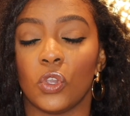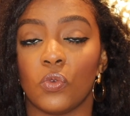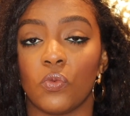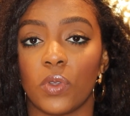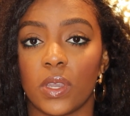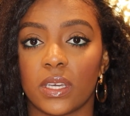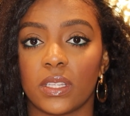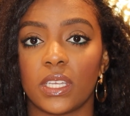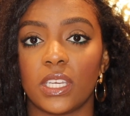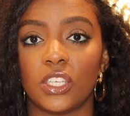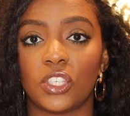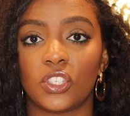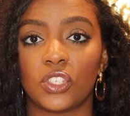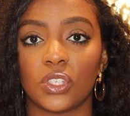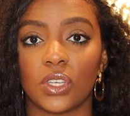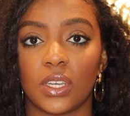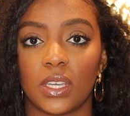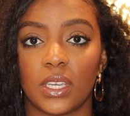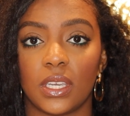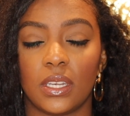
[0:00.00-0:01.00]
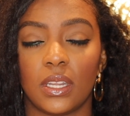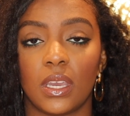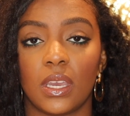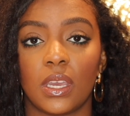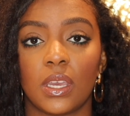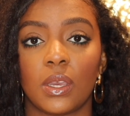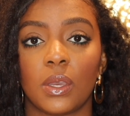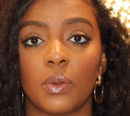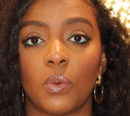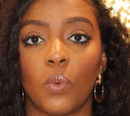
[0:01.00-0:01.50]
You really should,
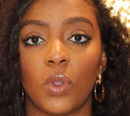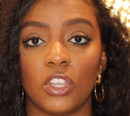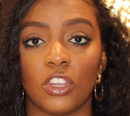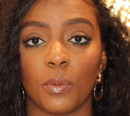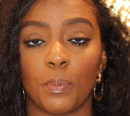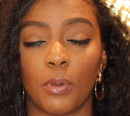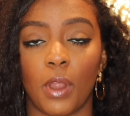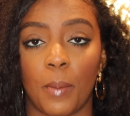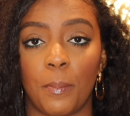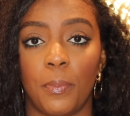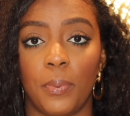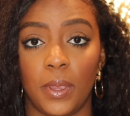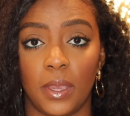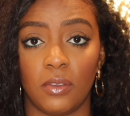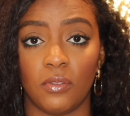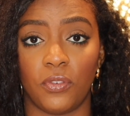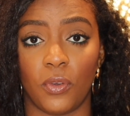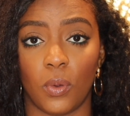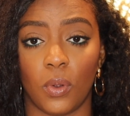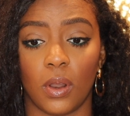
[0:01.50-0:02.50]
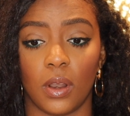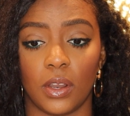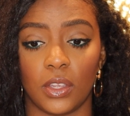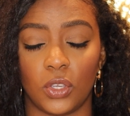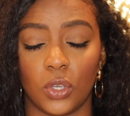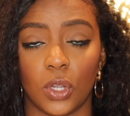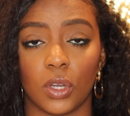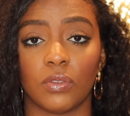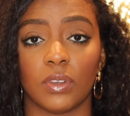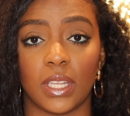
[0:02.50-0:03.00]
when you're prepping for
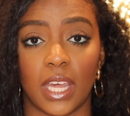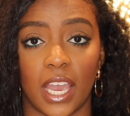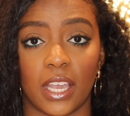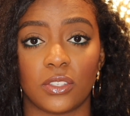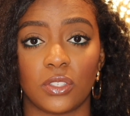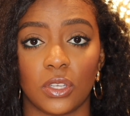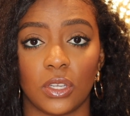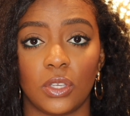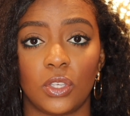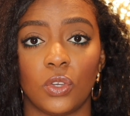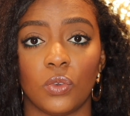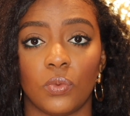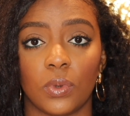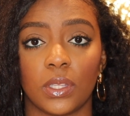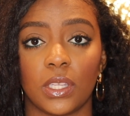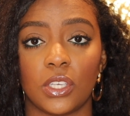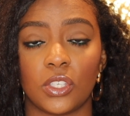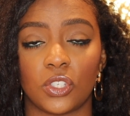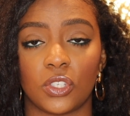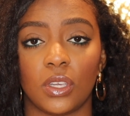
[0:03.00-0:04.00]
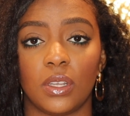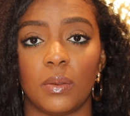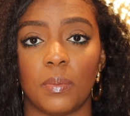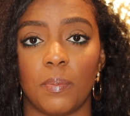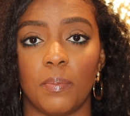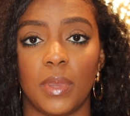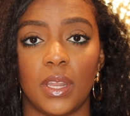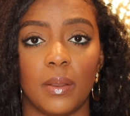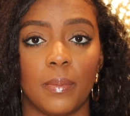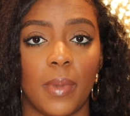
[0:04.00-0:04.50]
your relaxer, you really
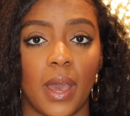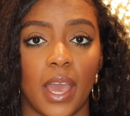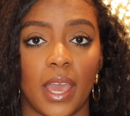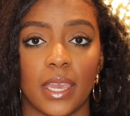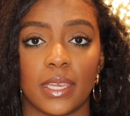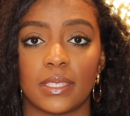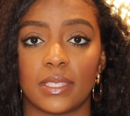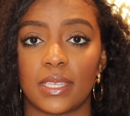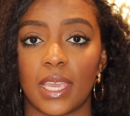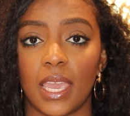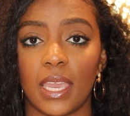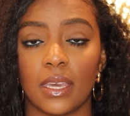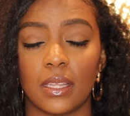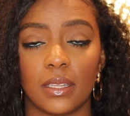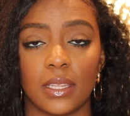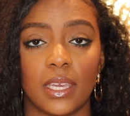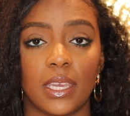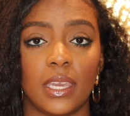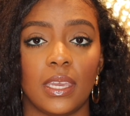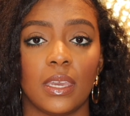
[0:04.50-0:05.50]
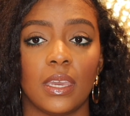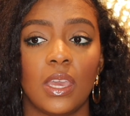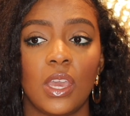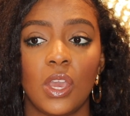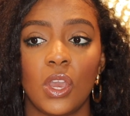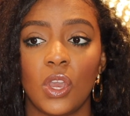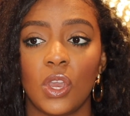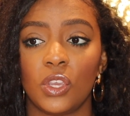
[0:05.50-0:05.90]
should minimize tangling.